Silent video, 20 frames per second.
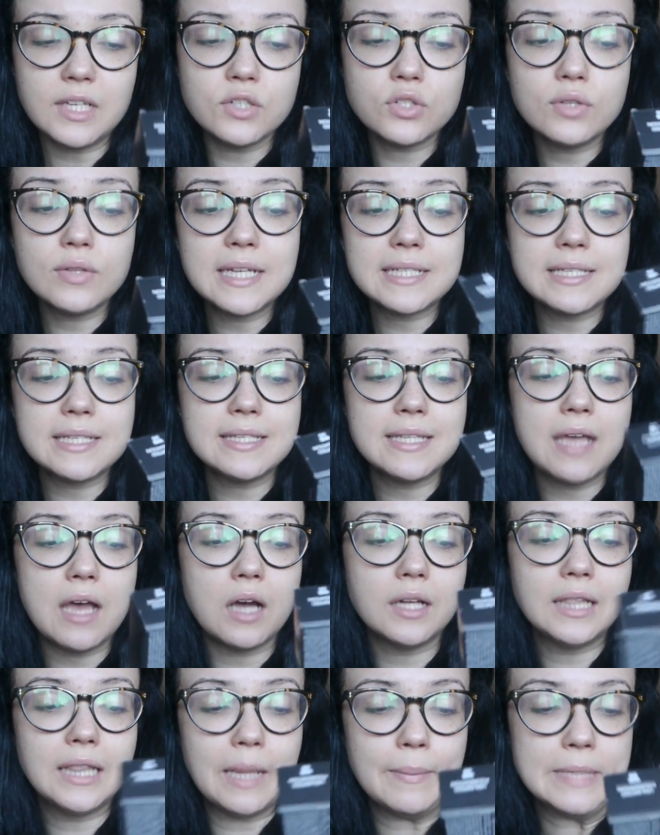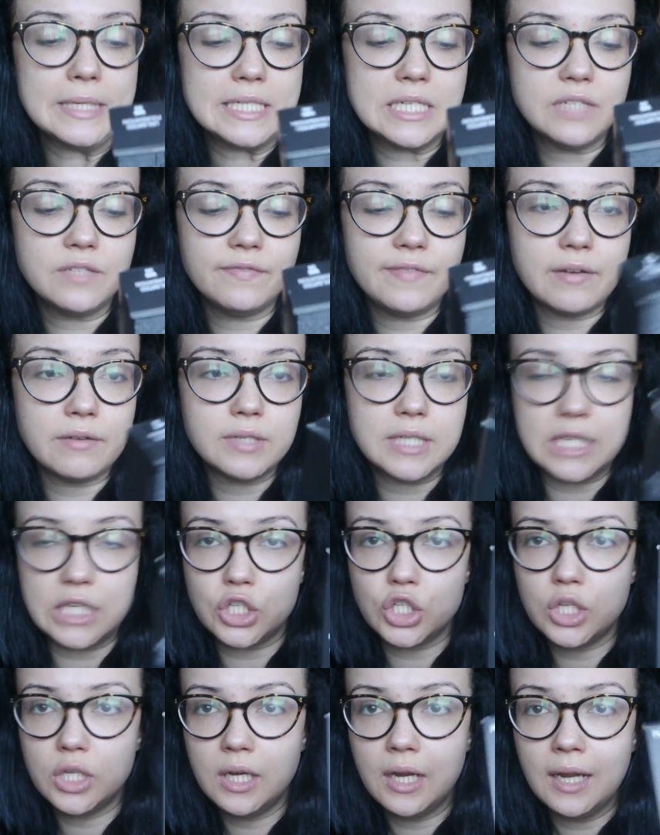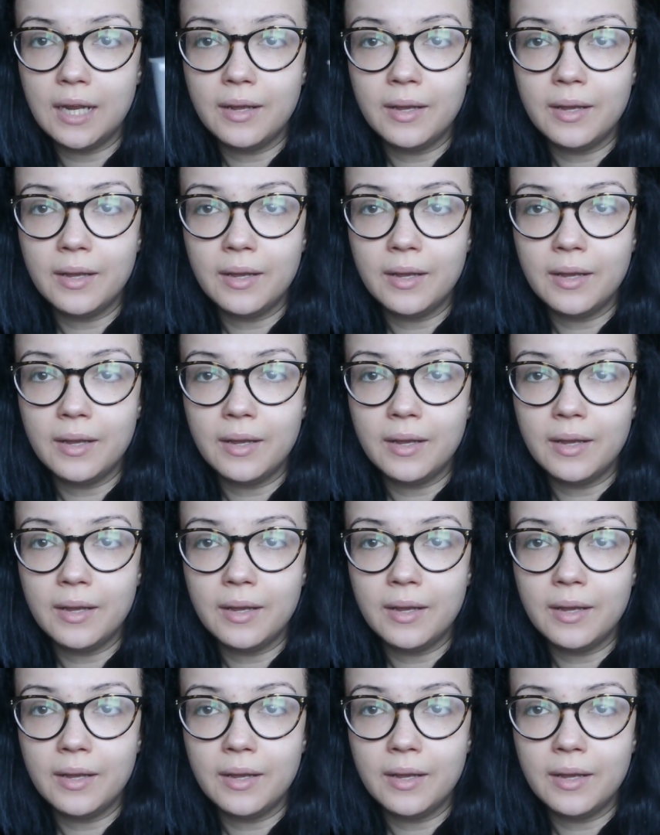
So this is the Unlimited foundation.